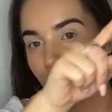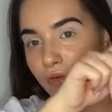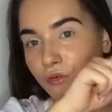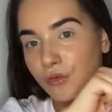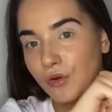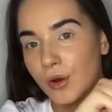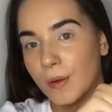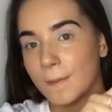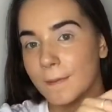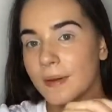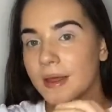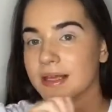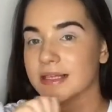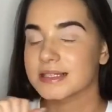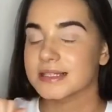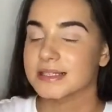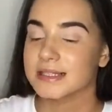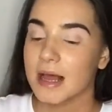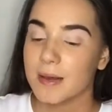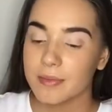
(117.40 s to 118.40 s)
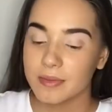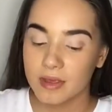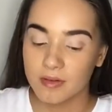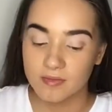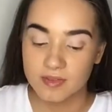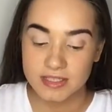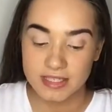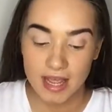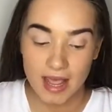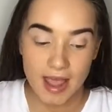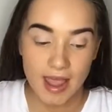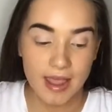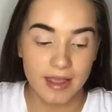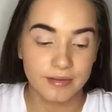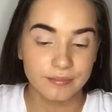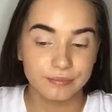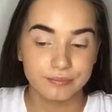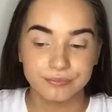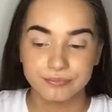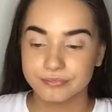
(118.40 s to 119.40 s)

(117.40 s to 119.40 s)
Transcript: the room. It snapped the other day.